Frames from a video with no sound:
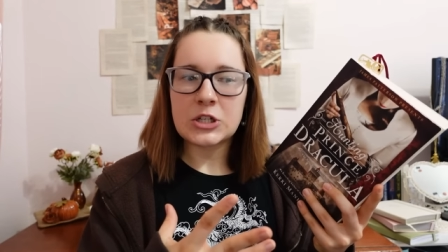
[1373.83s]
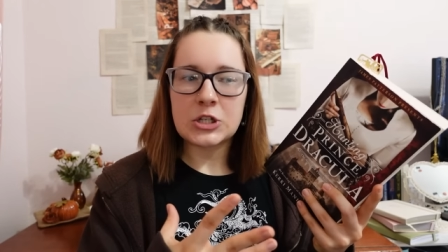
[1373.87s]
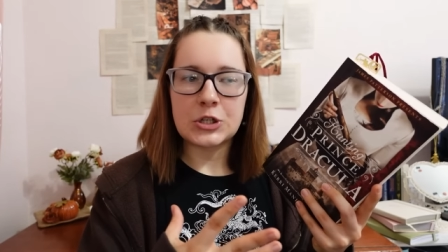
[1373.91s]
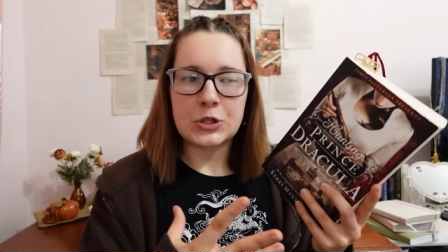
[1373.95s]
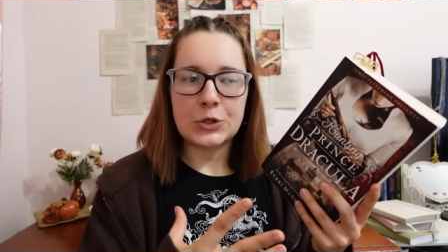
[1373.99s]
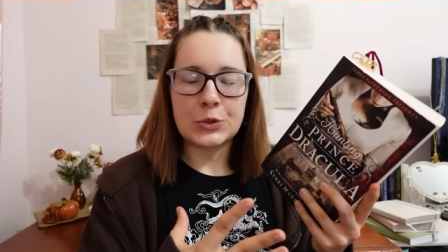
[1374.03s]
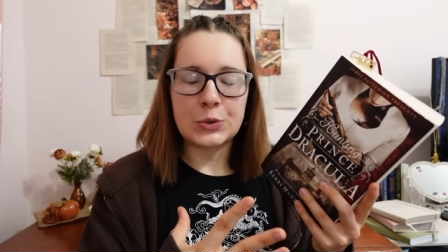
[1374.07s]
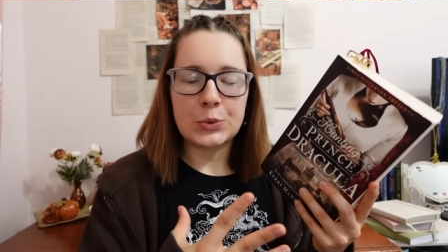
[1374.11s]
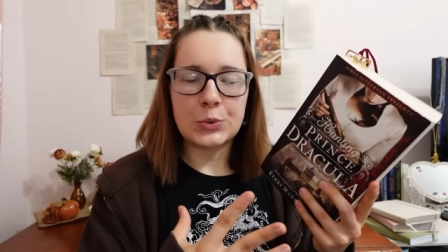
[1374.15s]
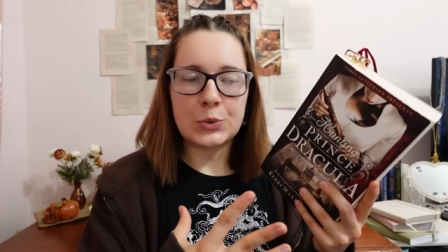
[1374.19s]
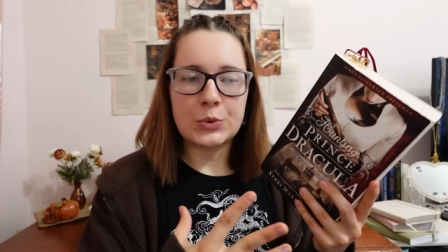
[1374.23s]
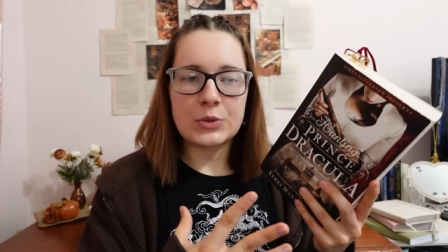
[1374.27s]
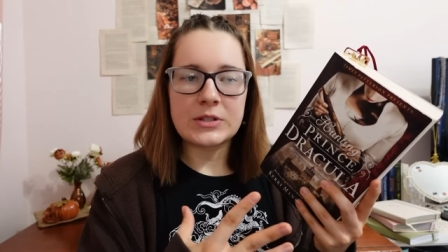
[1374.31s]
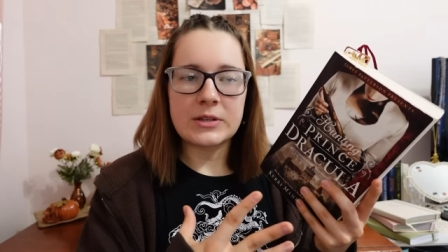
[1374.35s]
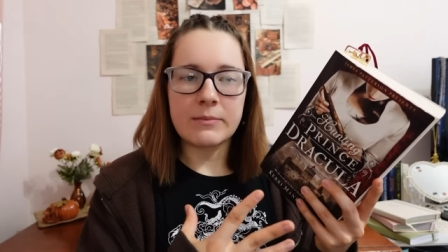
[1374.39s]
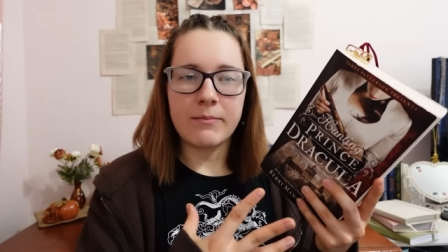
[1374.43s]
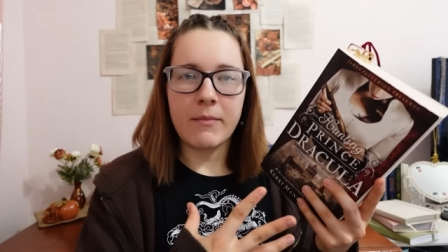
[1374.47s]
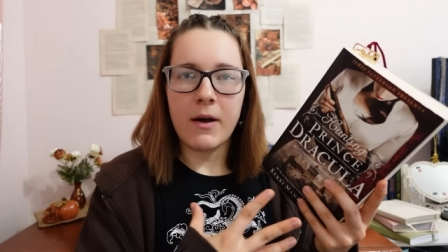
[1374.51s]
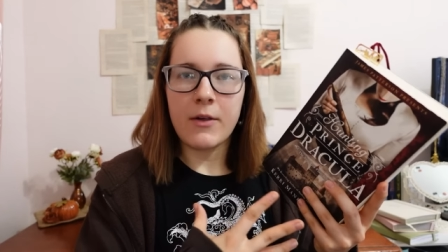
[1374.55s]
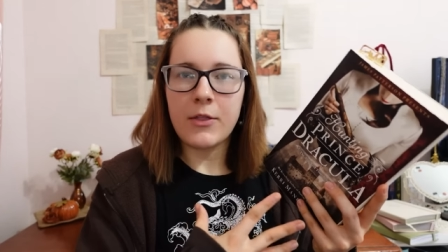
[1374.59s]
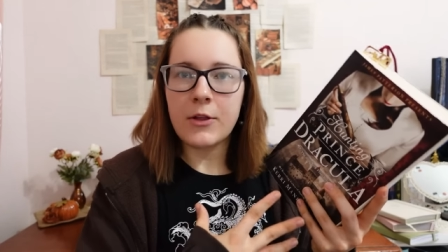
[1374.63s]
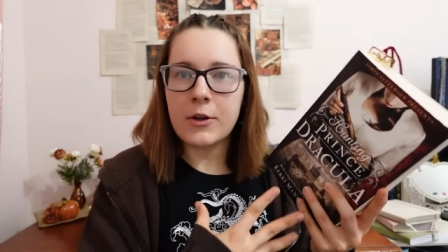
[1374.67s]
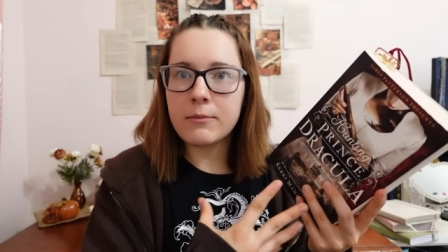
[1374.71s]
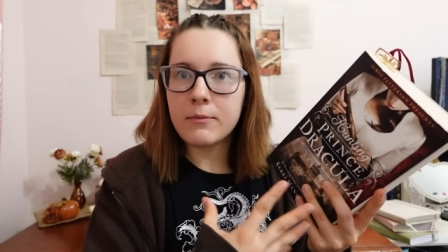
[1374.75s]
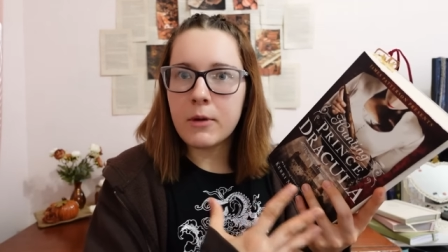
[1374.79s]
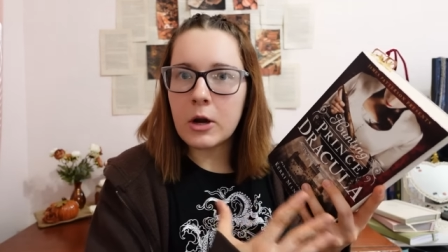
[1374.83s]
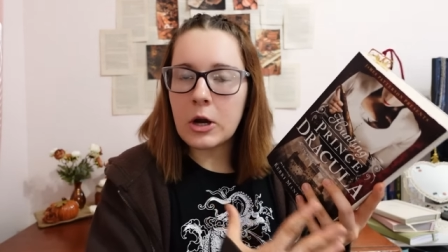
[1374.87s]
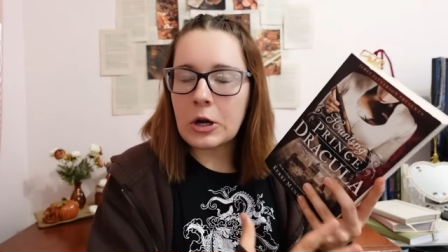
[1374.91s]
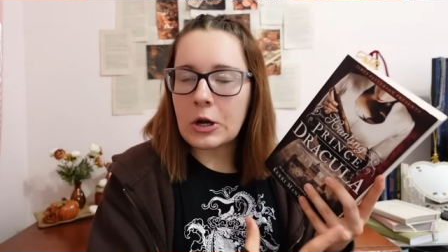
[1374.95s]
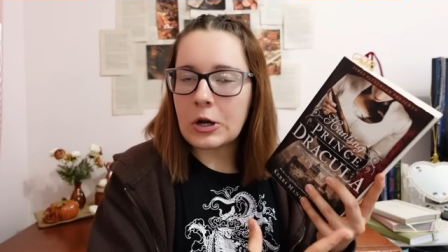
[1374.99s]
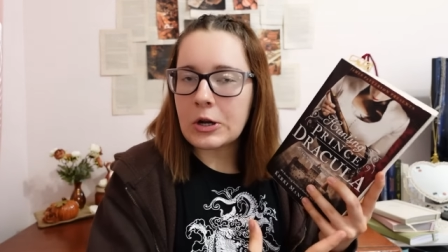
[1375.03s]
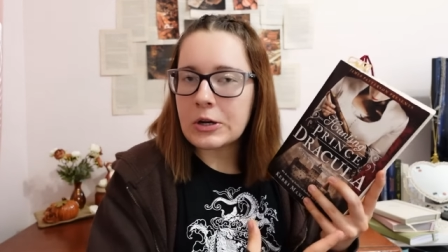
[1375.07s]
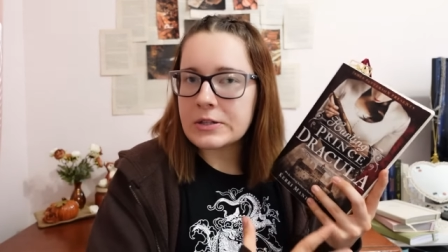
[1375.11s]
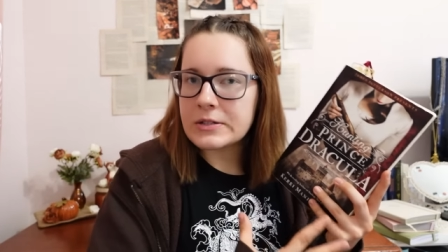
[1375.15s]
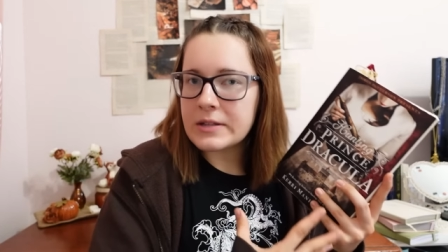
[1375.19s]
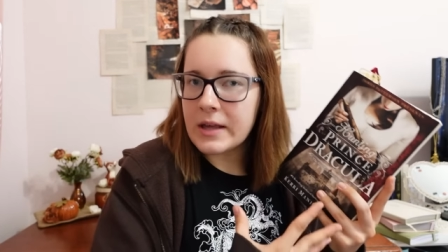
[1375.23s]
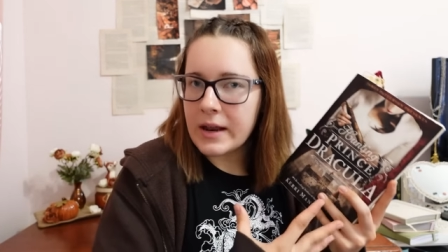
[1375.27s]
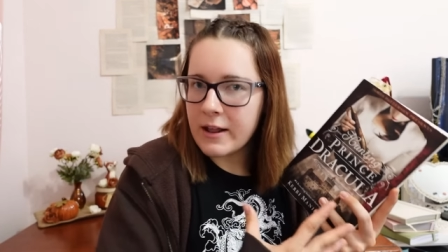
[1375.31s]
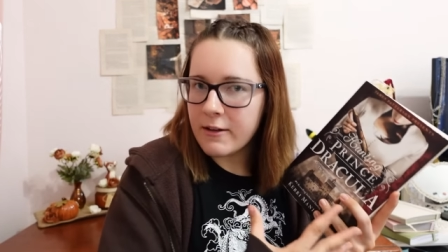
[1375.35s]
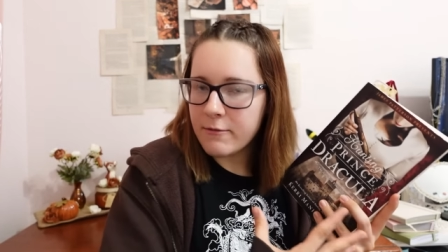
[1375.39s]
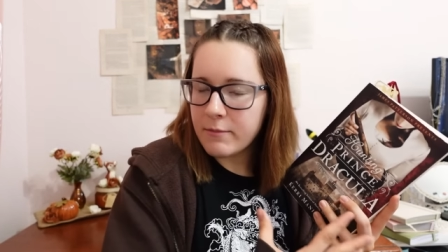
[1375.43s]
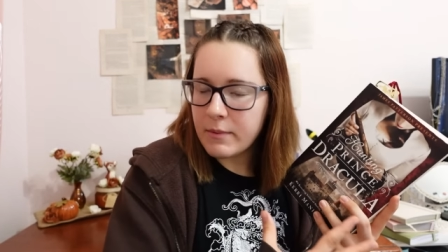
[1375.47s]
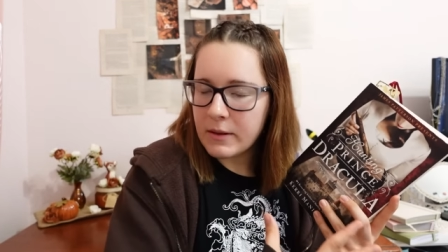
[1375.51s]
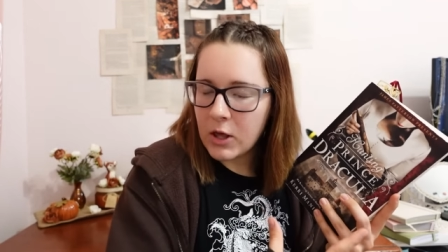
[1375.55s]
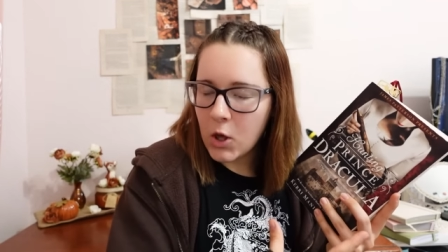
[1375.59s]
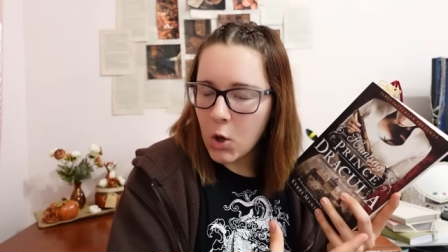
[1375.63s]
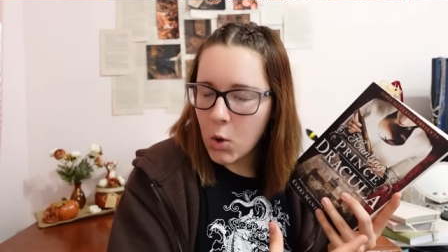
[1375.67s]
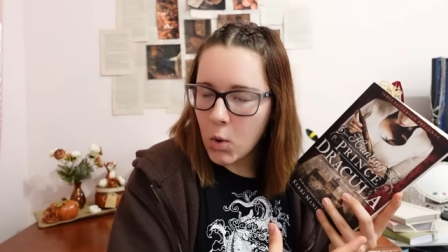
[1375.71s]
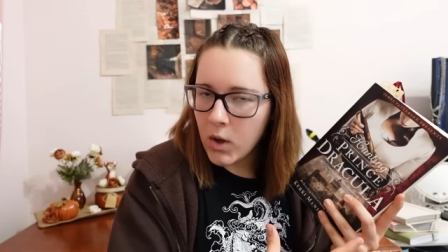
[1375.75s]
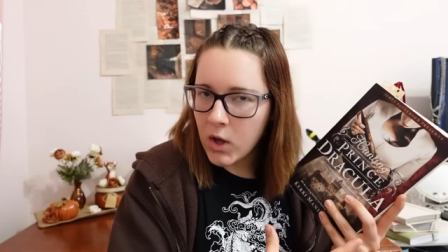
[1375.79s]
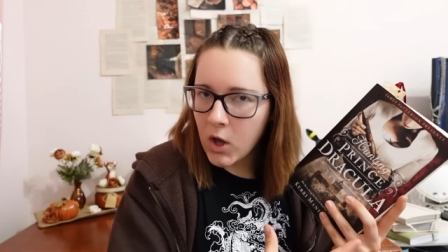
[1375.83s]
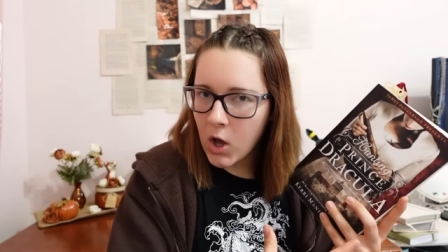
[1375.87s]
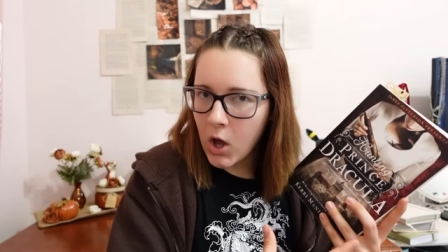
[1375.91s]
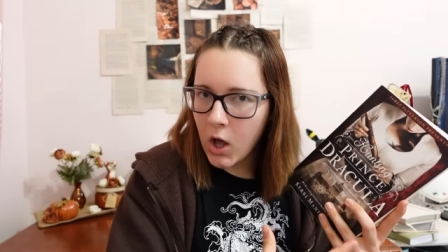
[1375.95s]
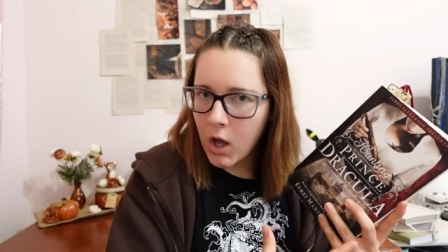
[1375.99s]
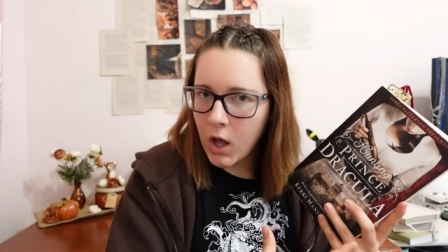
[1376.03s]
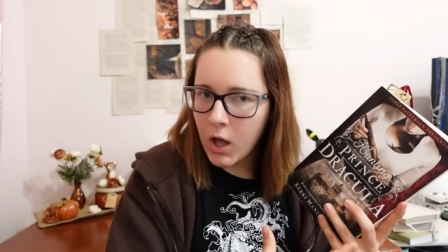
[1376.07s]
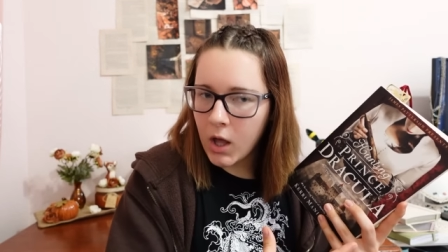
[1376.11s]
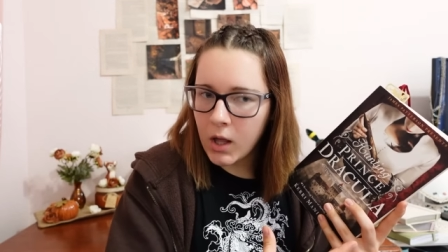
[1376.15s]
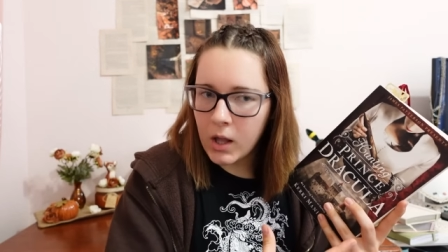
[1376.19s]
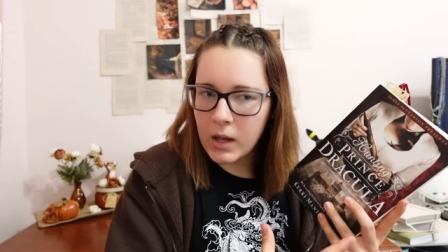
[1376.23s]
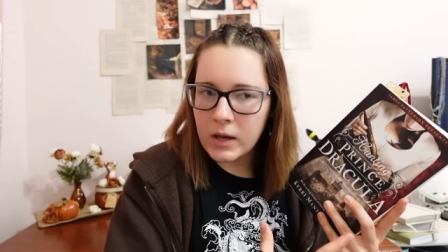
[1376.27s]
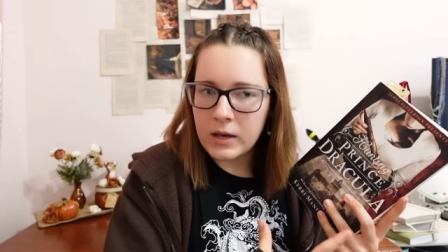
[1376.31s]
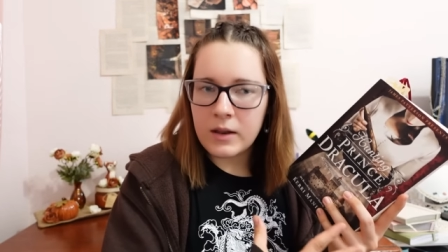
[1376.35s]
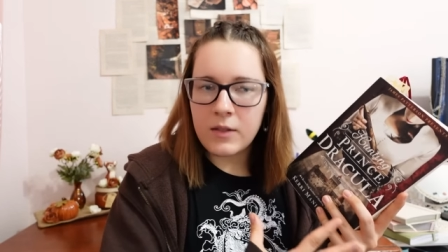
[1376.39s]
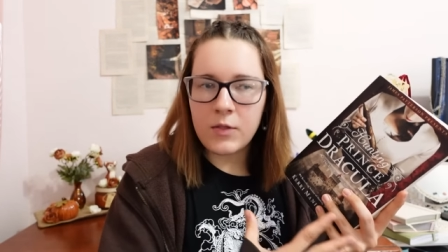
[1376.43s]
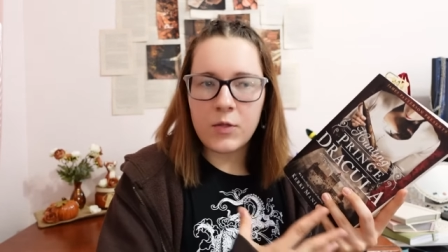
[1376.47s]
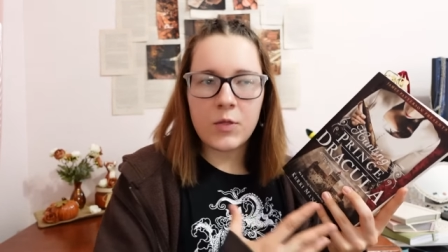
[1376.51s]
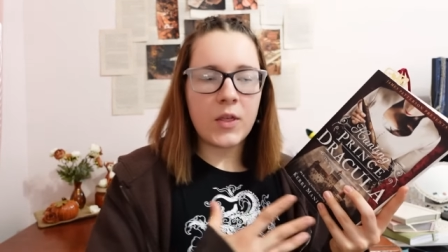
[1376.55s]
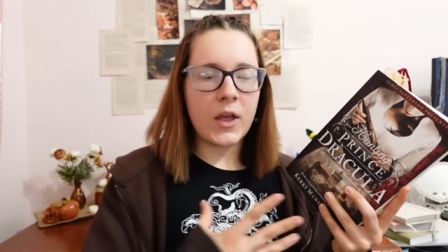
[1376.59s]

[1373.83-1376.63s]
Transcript: to some other murders that have been going on.